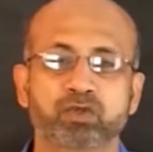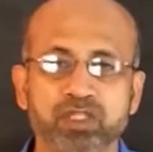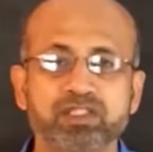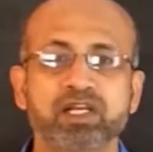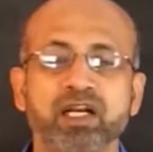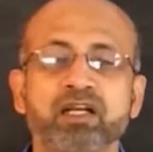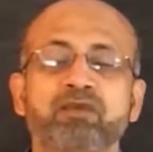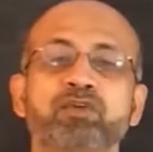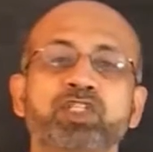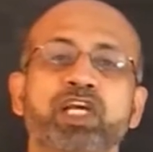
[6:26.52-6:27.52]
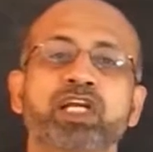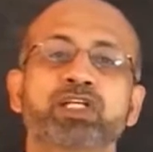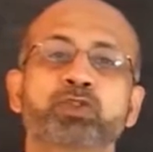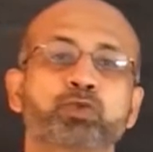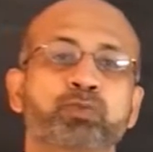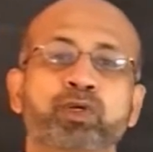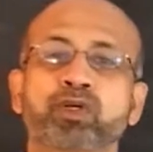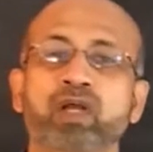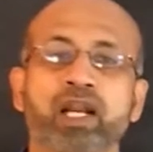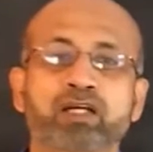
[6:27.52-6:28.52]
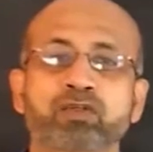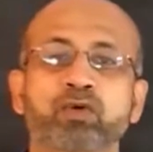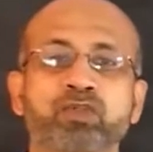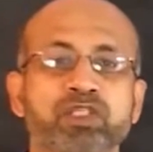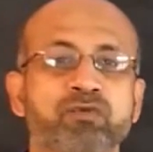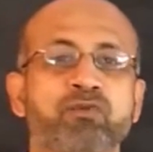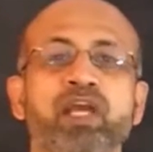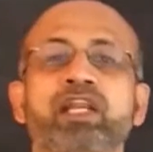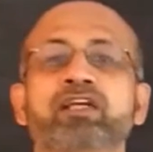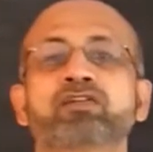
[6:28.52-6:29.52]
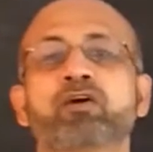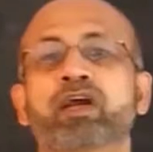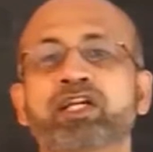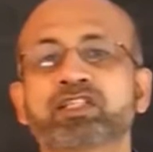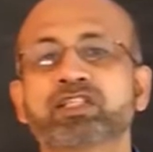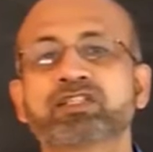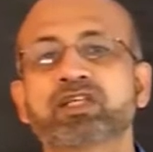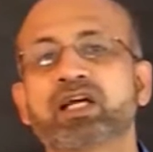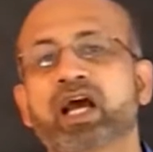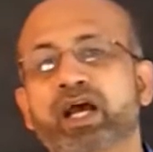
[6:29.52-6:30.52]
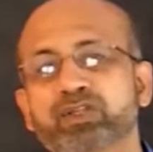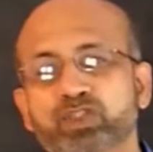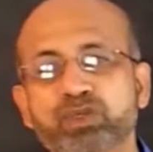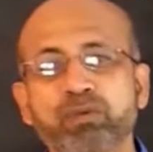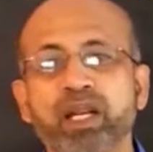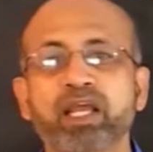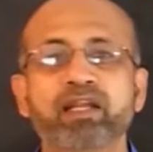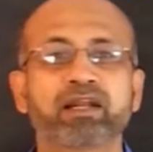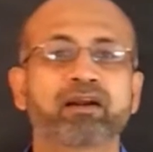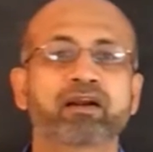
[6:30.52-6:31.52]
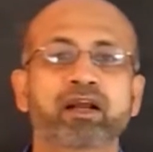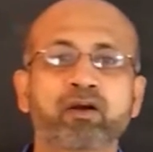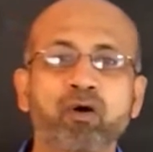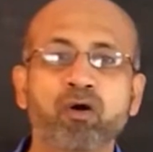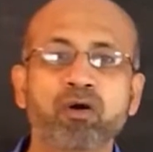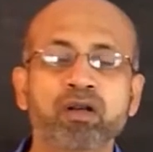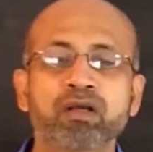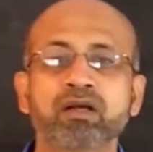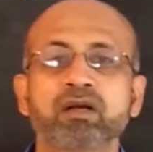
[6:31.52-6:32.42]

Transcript: So this led investigators to put electrodes at various locations and stimulate and record